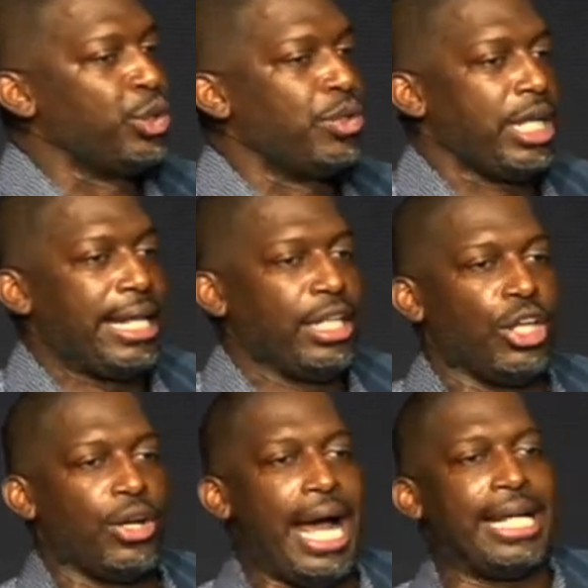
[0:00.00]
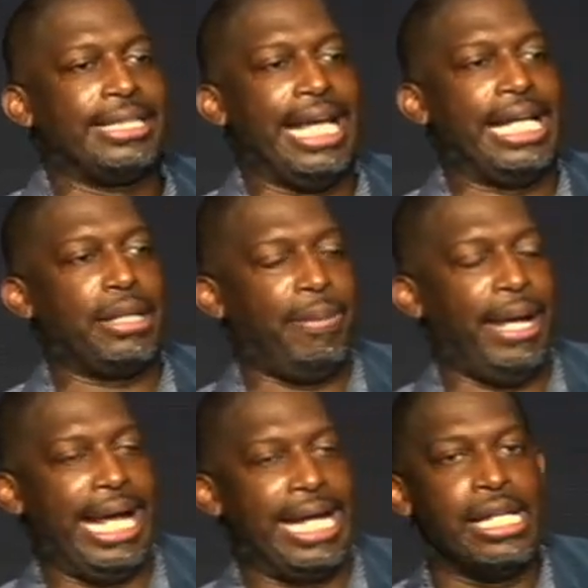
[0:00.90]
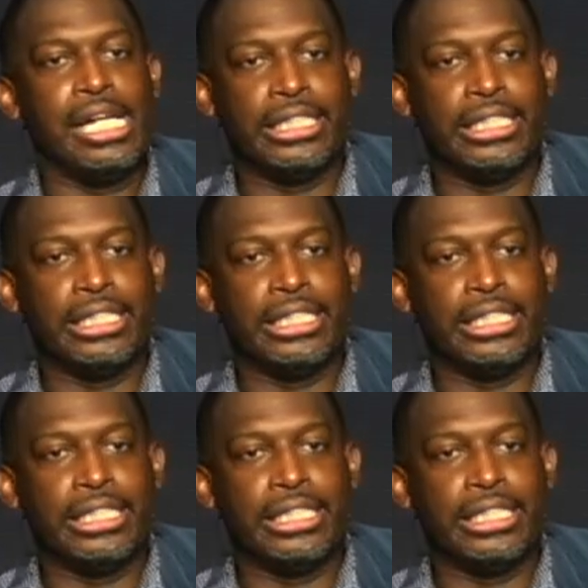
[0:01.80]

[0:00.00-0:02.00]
you're going to have to learn how to take the pain.